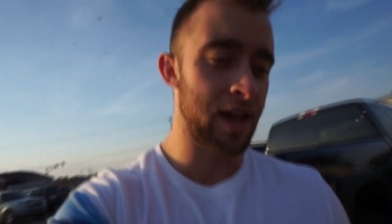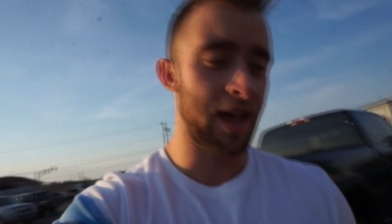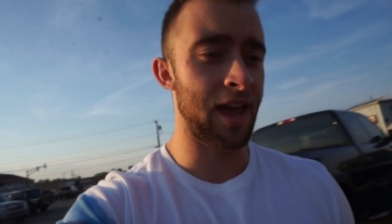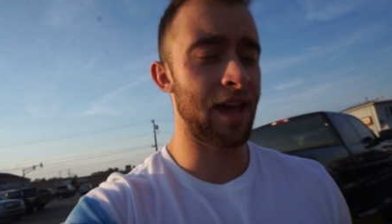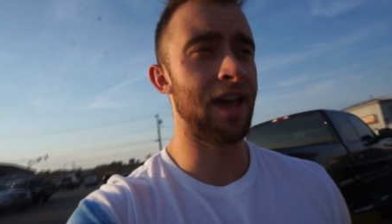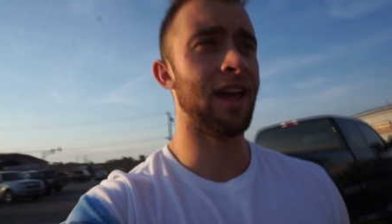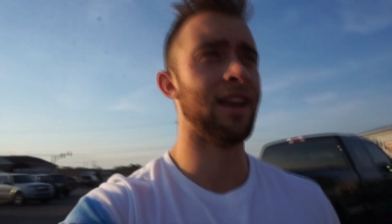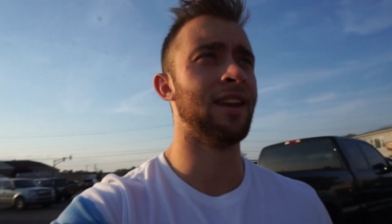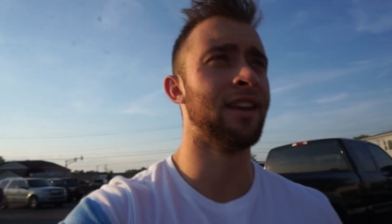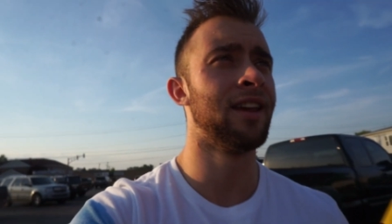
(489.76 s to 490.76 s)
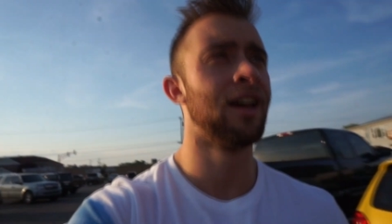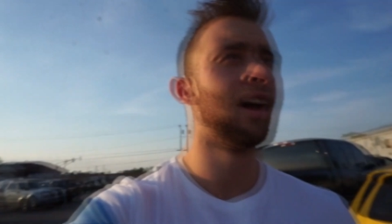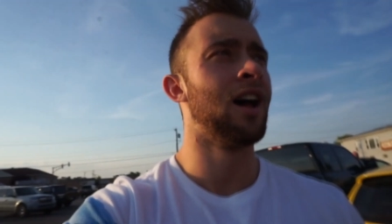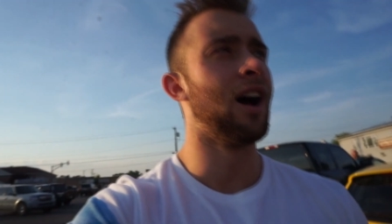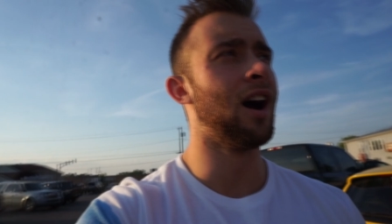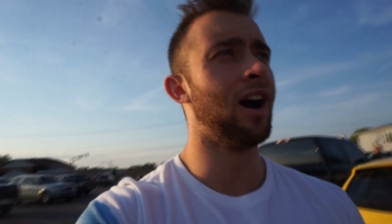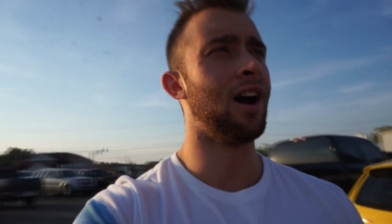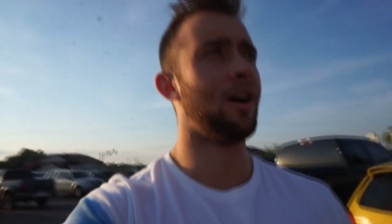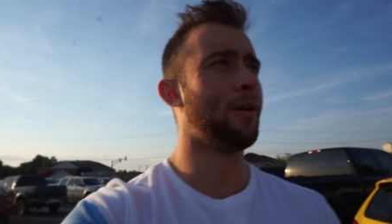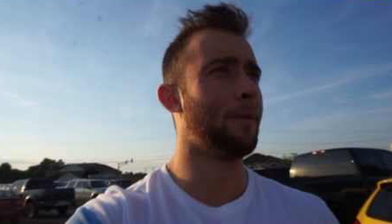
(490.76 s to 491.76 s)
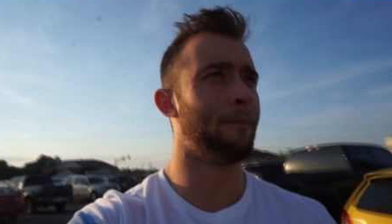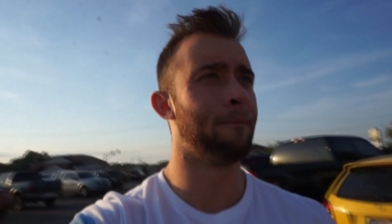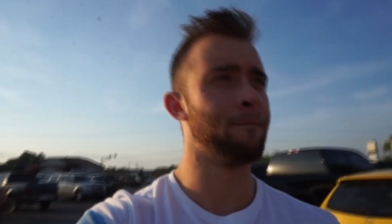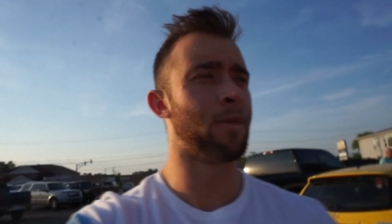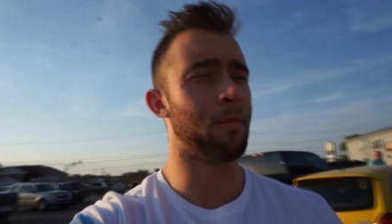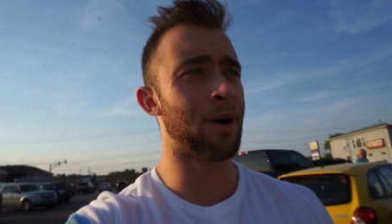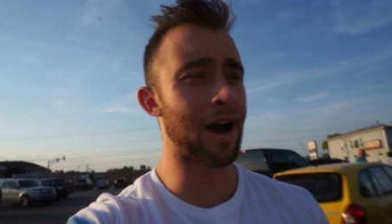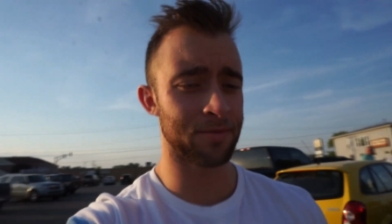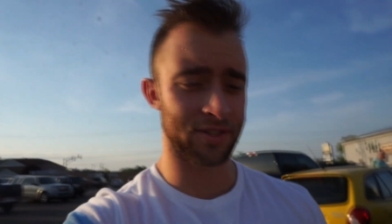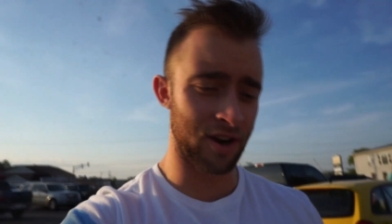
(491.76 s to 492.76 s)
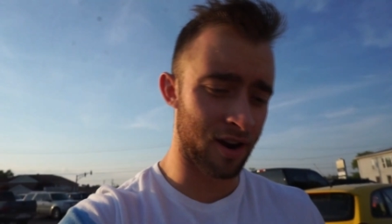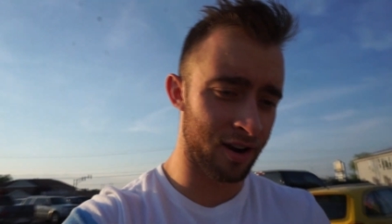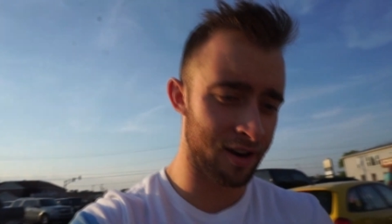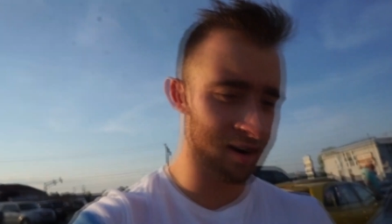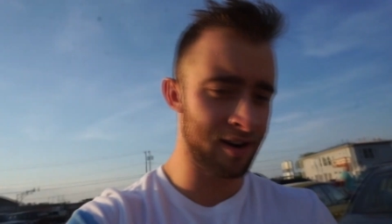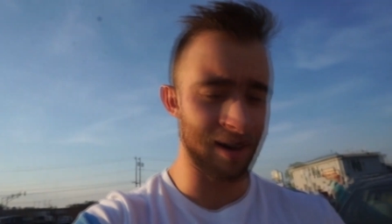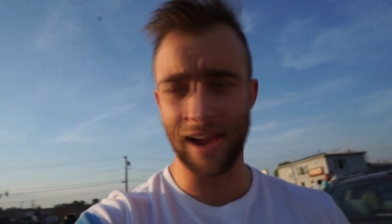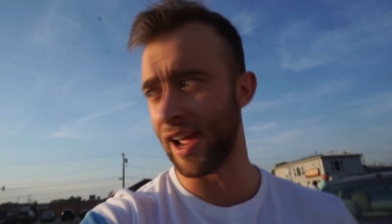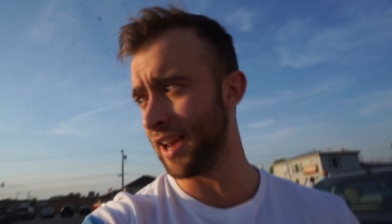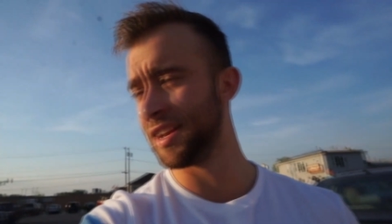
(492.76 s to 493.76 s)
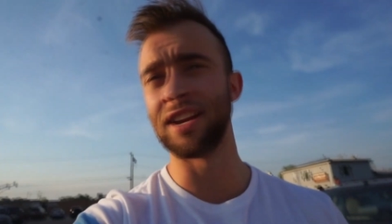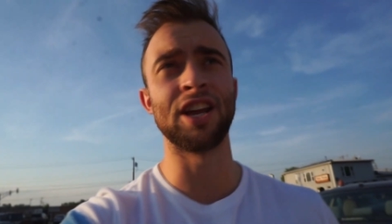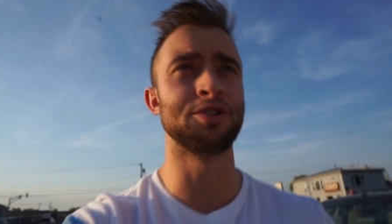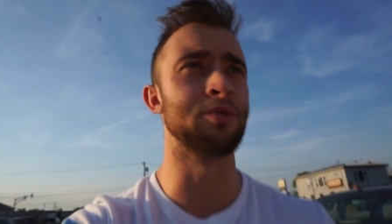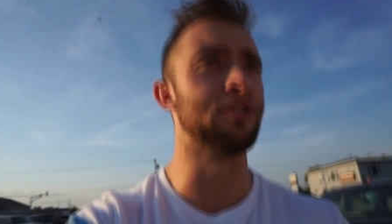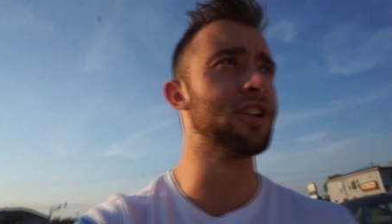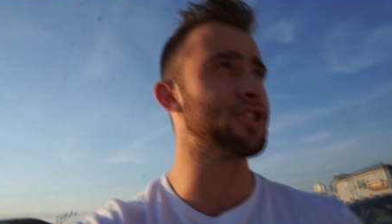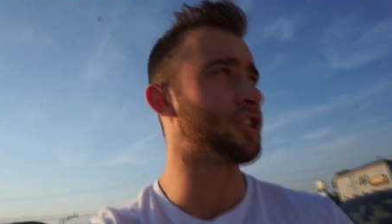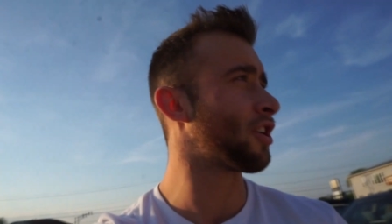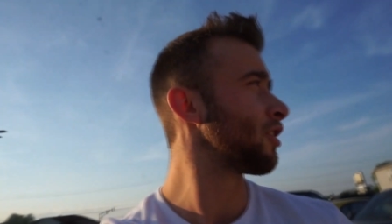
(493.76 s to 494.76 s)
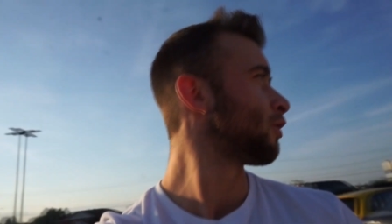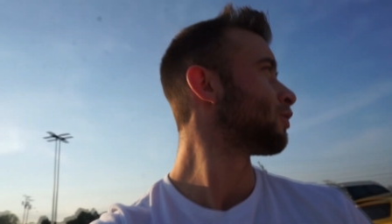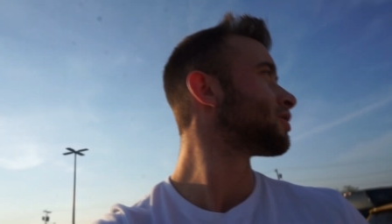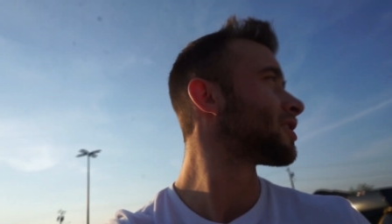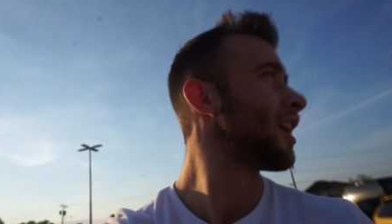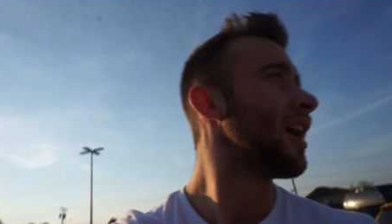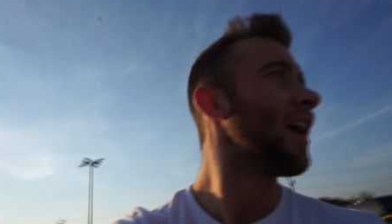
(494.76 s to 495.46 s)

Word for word: and um, Pop Star and Teenage Mutant Ninja Turtles